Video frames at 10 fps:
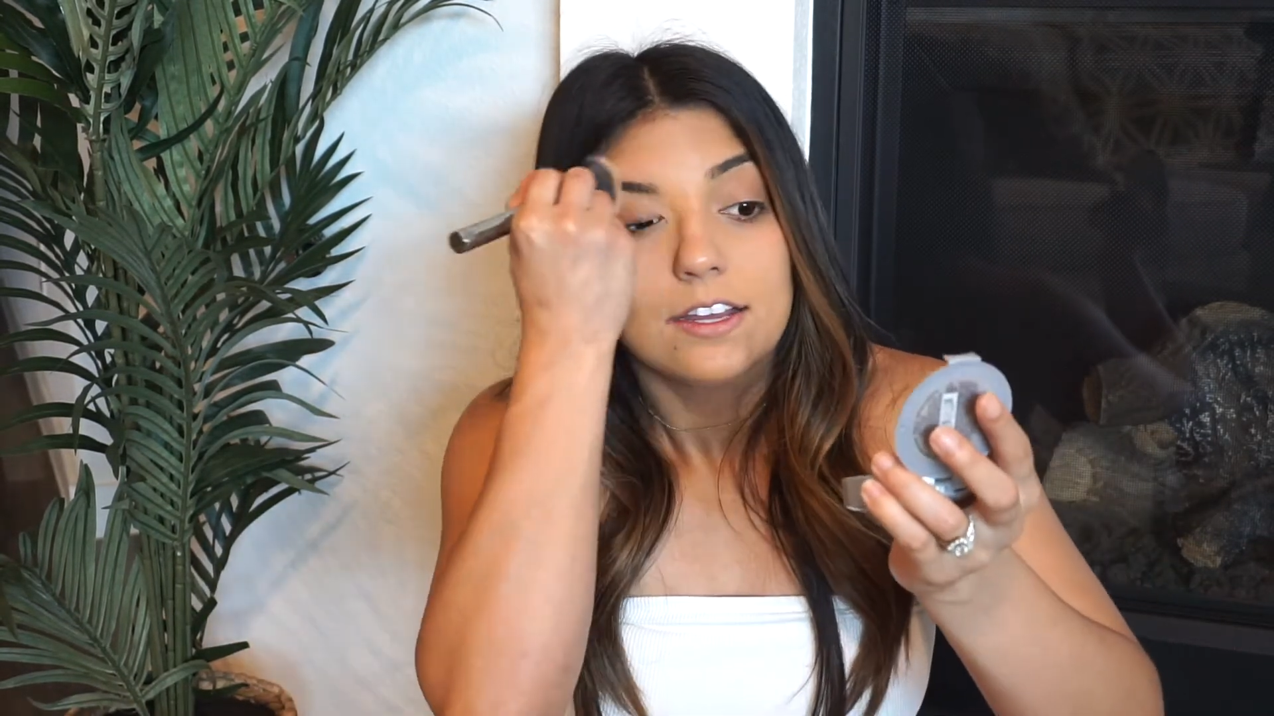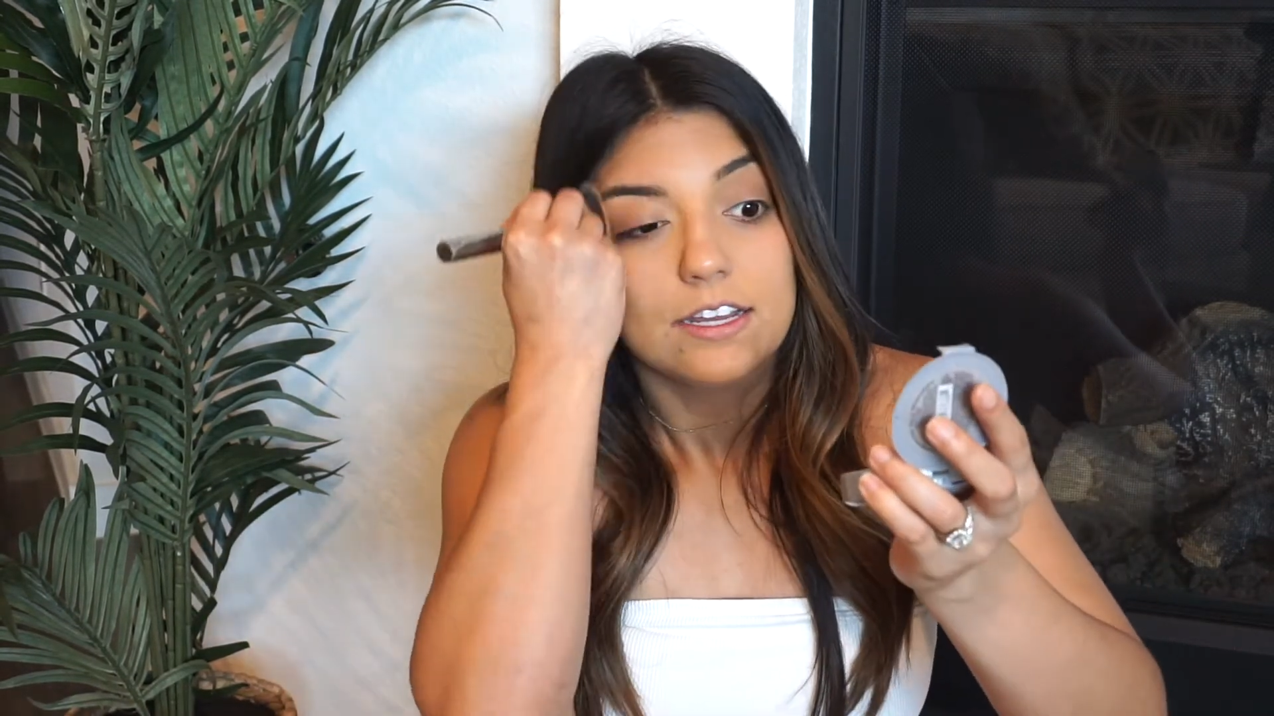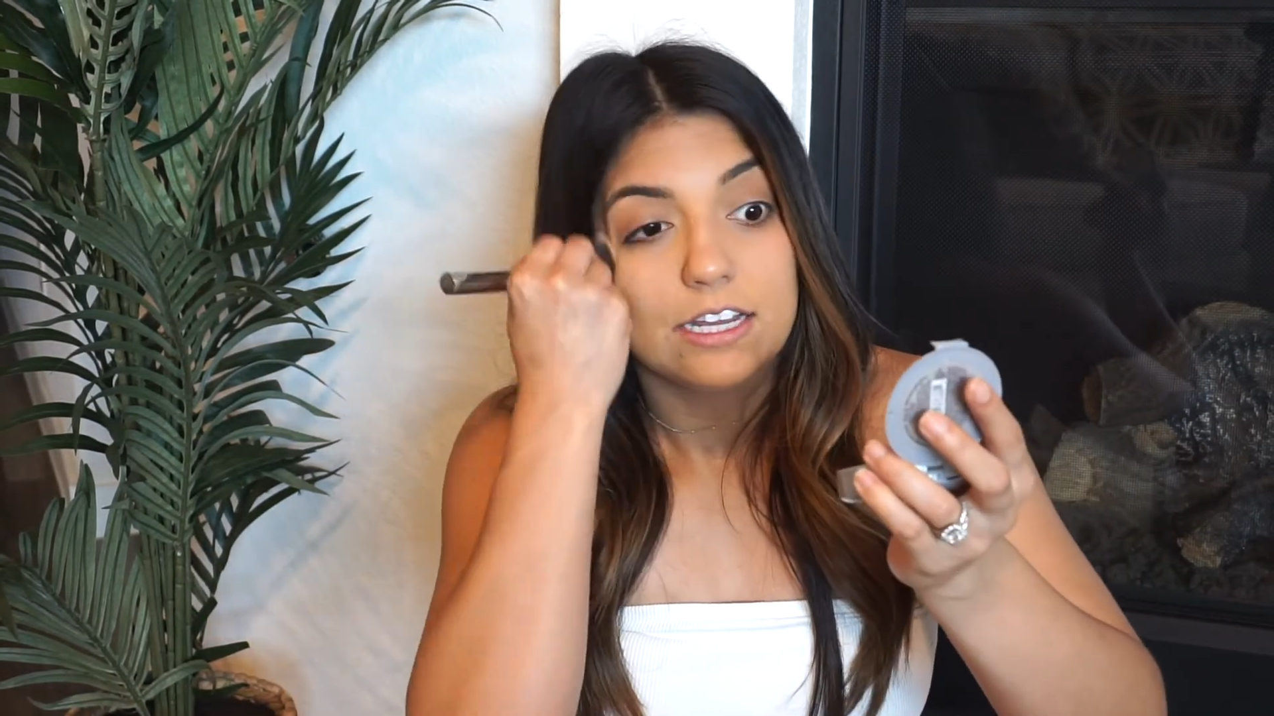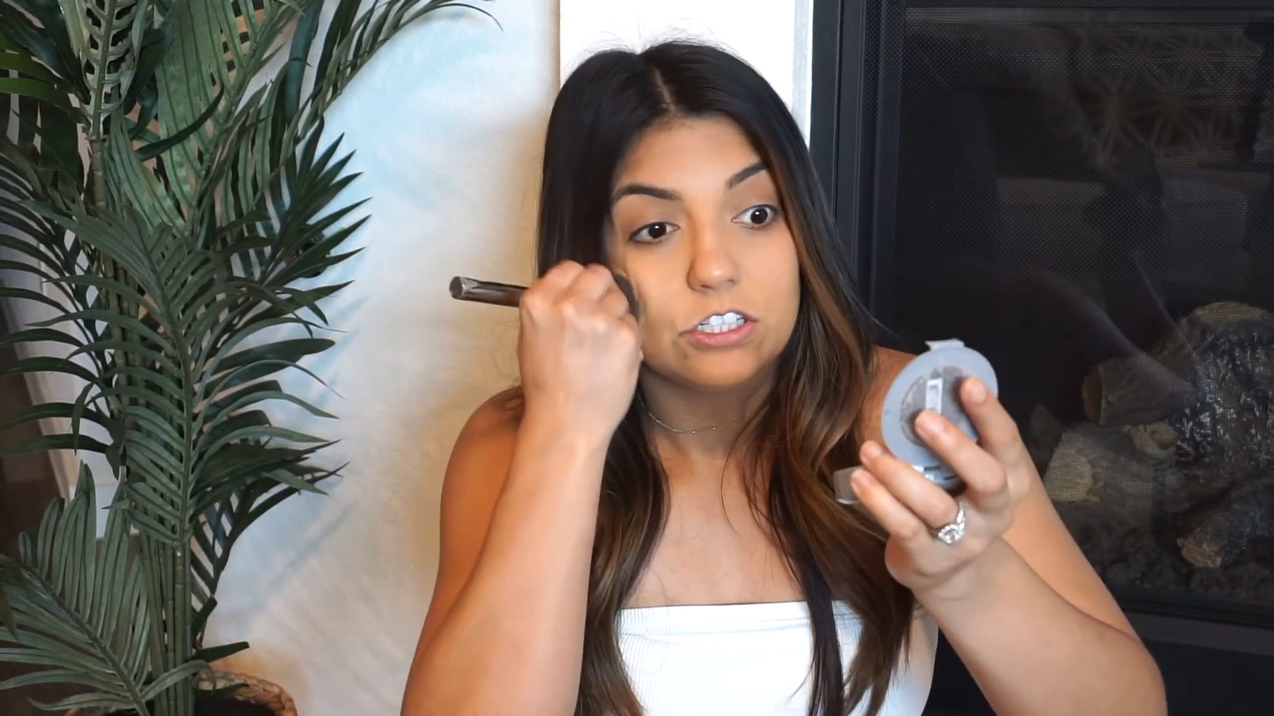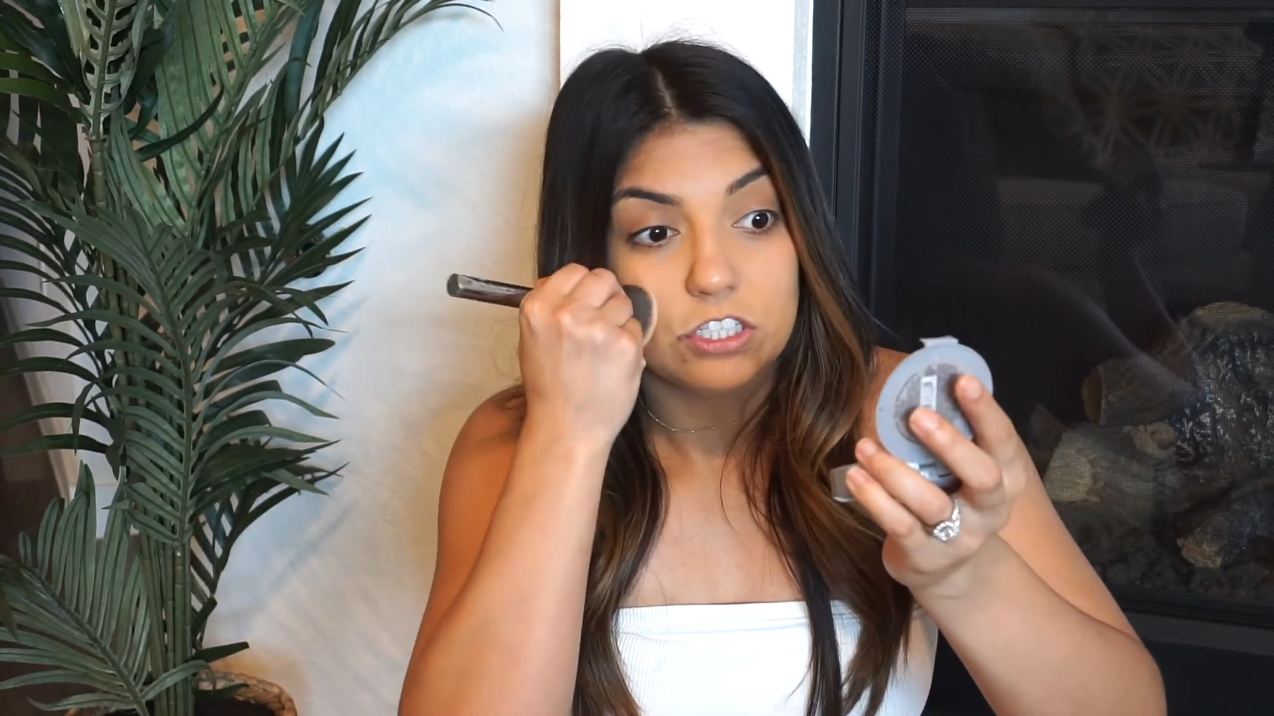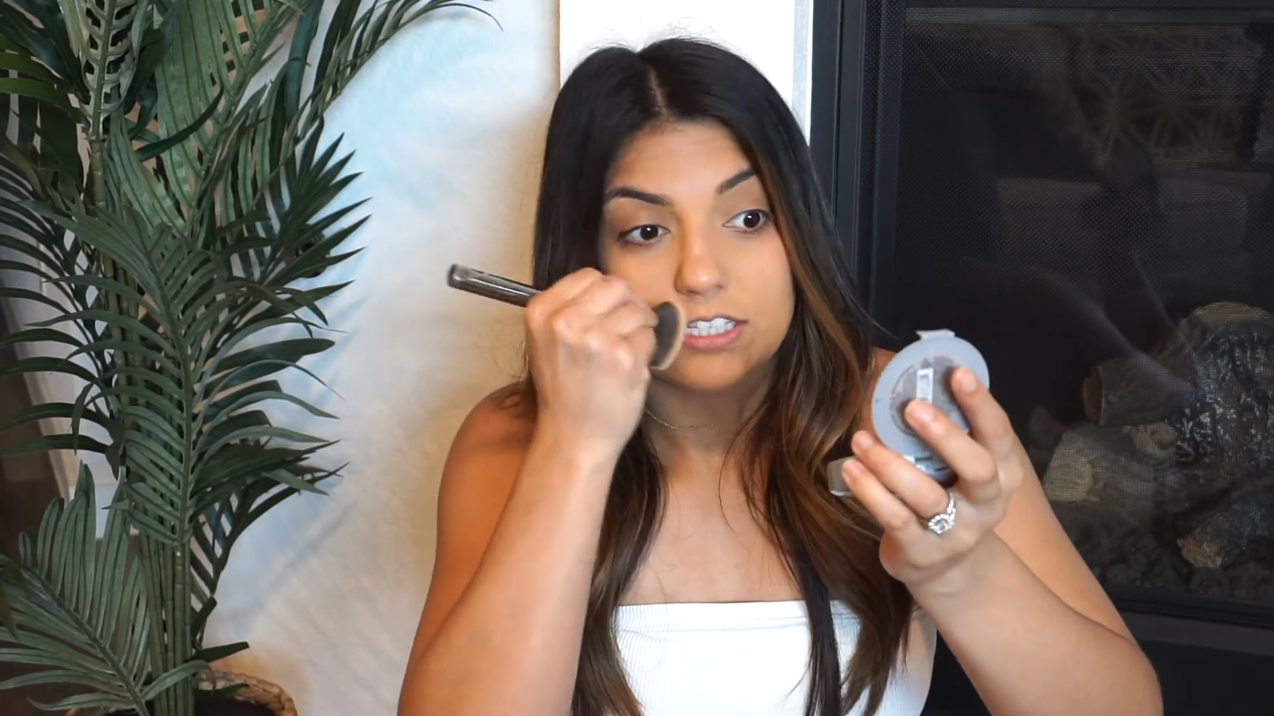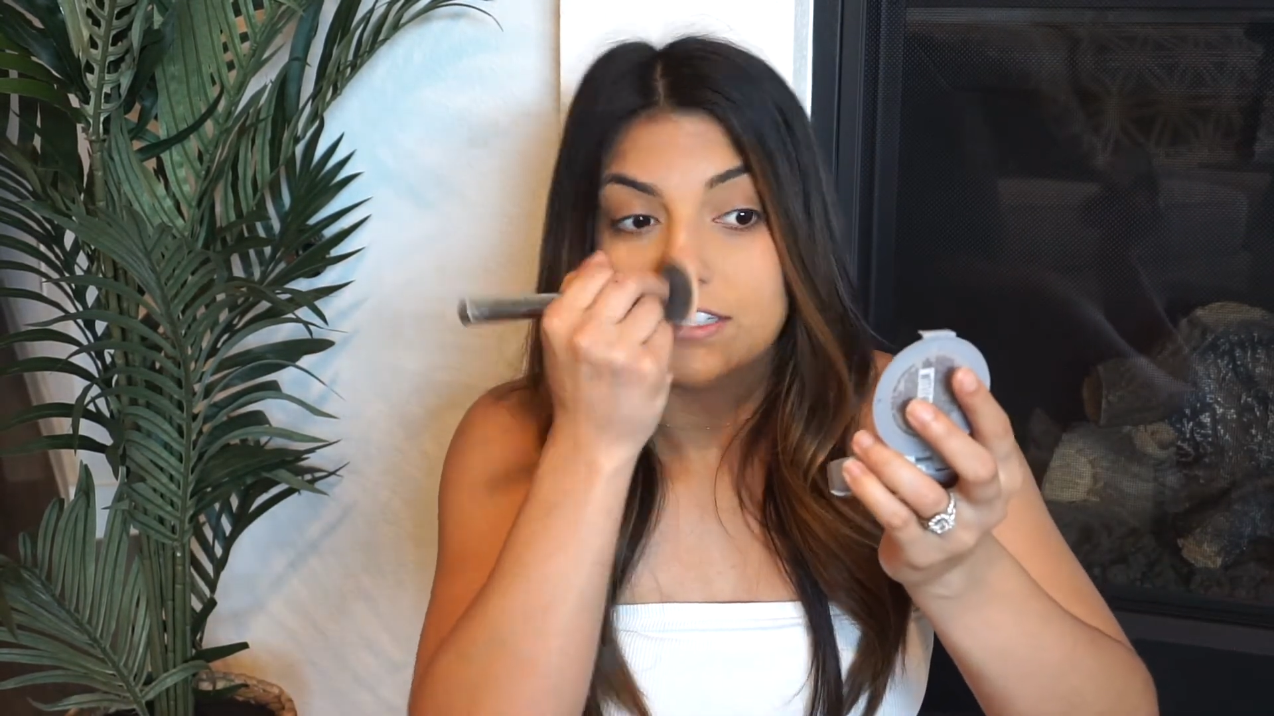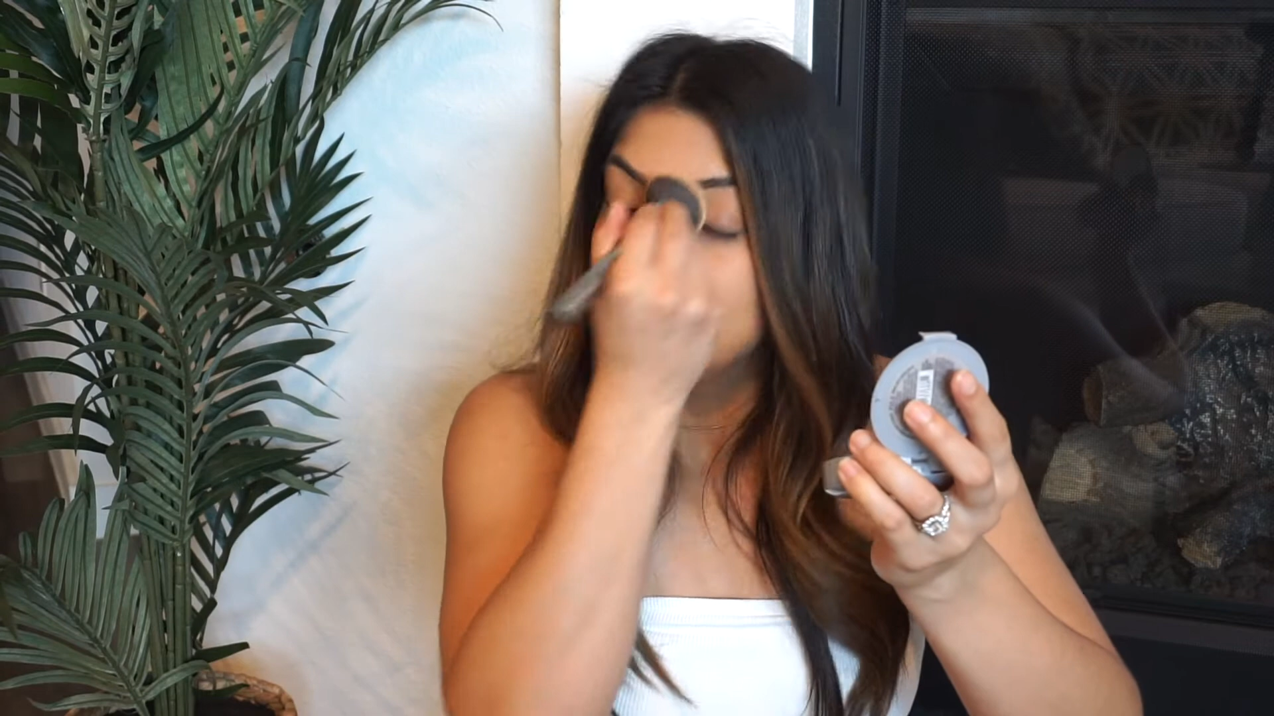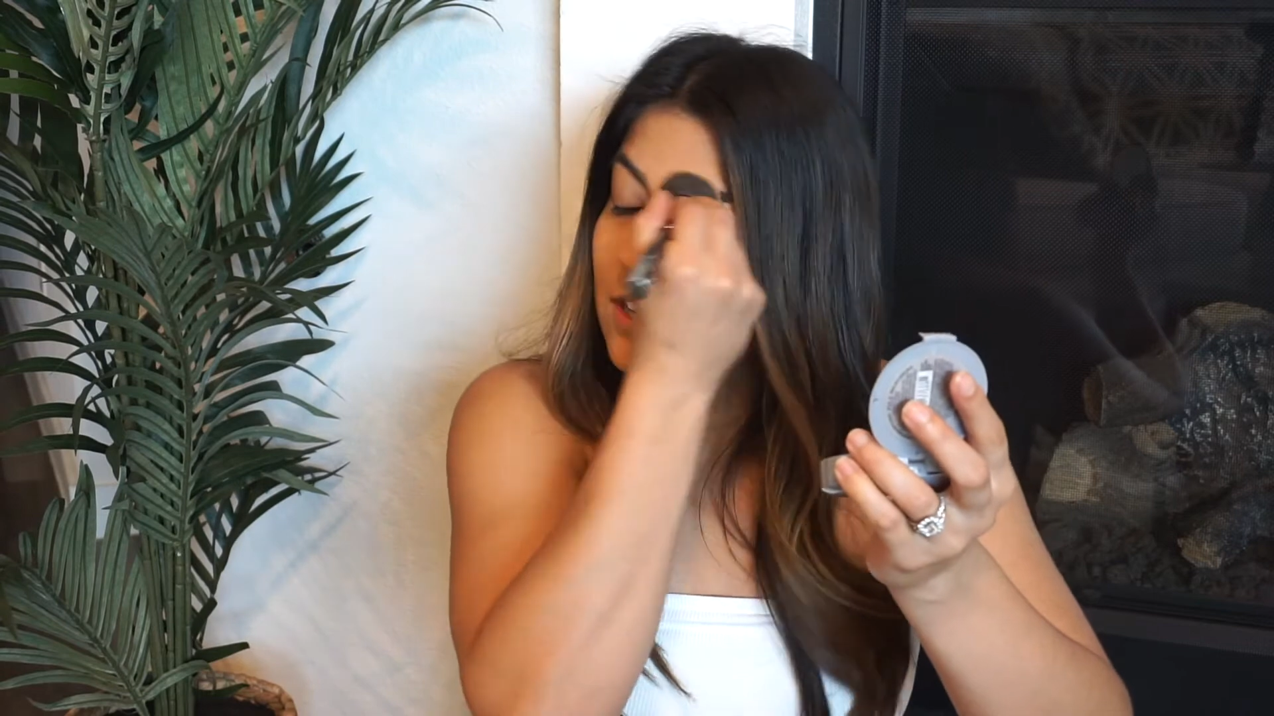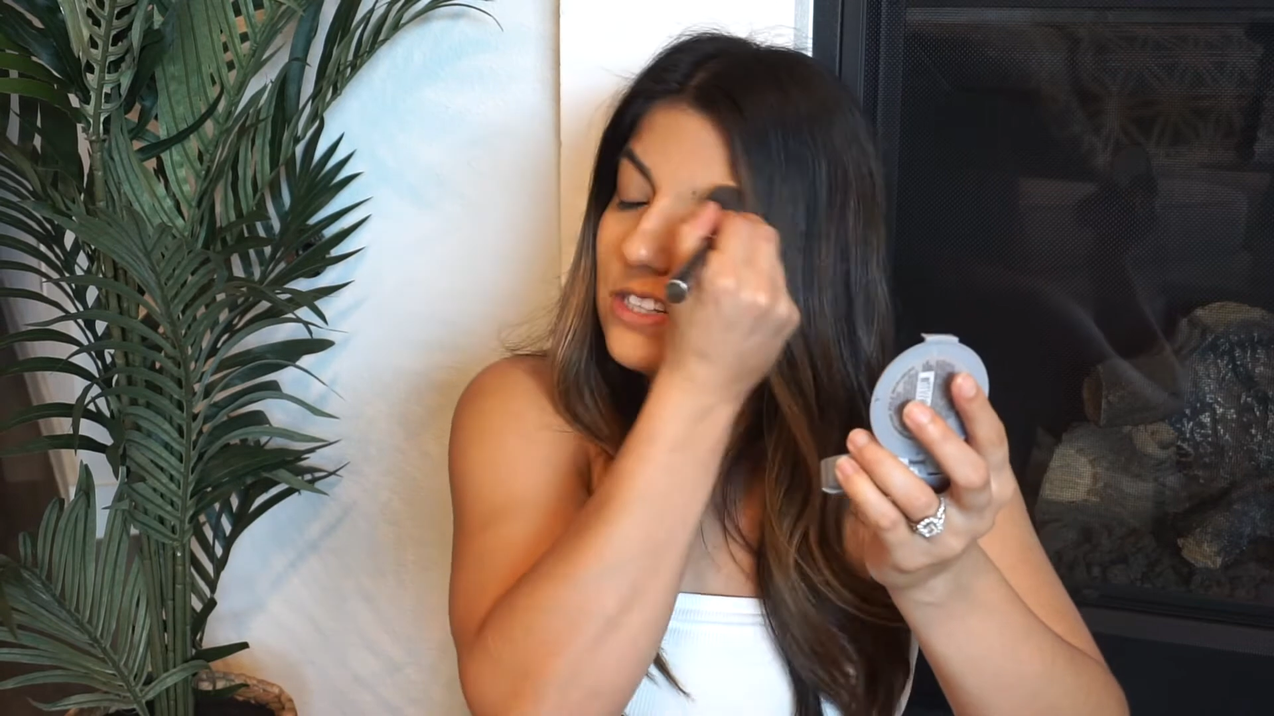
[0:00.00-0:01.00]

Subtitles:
It just